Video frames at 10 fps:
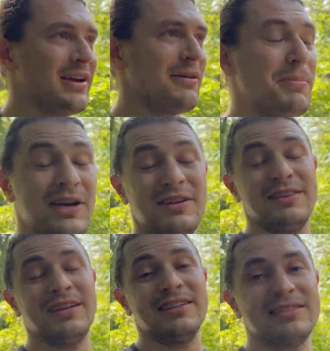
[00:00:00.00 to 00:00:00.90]
compared to
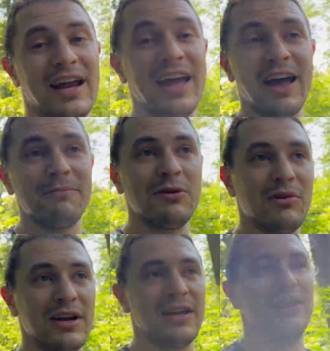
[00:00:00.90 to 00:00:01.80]
things that I have been
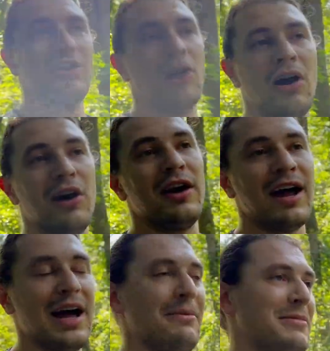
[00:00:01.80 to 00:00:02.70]
running in, are
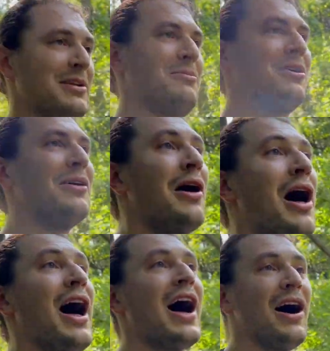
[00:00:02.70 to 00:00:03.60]
not minimal.
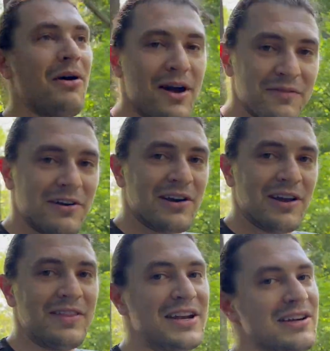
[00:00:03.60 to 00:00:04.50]

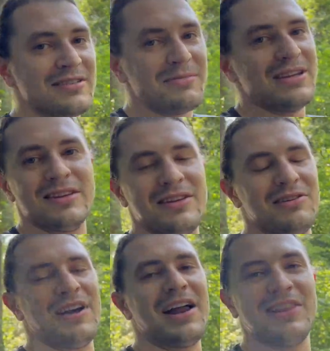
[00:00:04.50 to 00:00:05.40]
However, that doesn't mean that
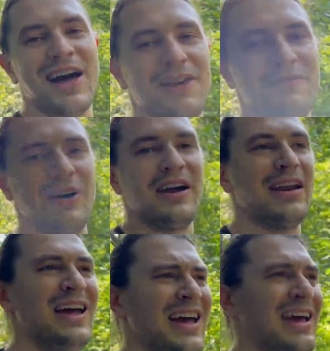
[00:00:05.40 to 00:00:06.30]
they're not a lot of
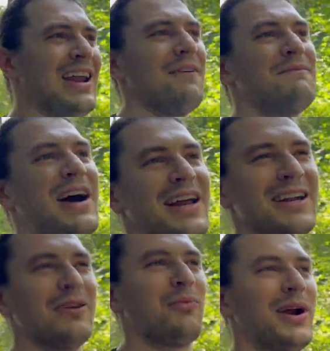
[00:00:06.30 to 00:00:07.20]
fun. And I'm
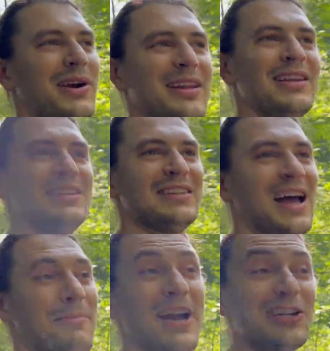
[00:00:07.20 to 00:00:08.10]
finding wearing these,
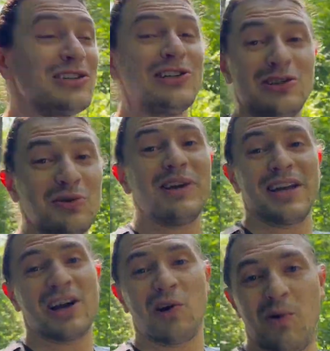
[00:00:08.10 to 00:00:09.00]
I'm actually
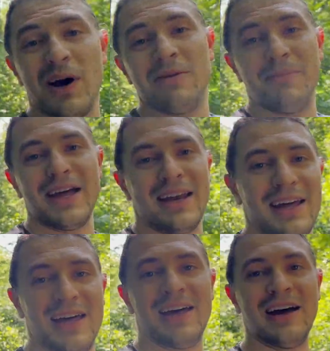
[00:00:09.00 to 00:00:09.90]
enjoying it quite a bit
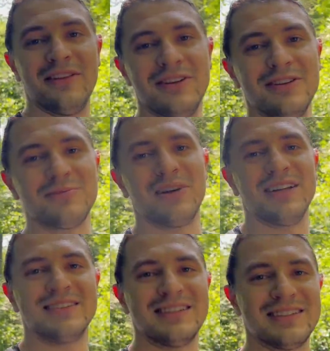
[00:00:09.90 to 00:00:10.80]
on these
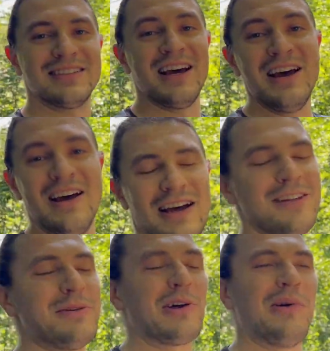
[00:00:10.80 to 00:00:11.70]
runs. It's
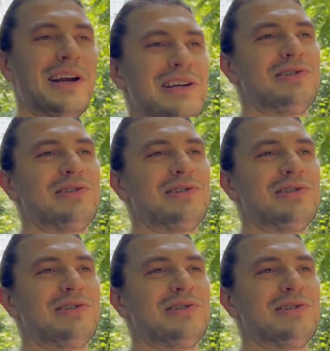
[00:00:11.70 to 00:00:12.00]
It's been quite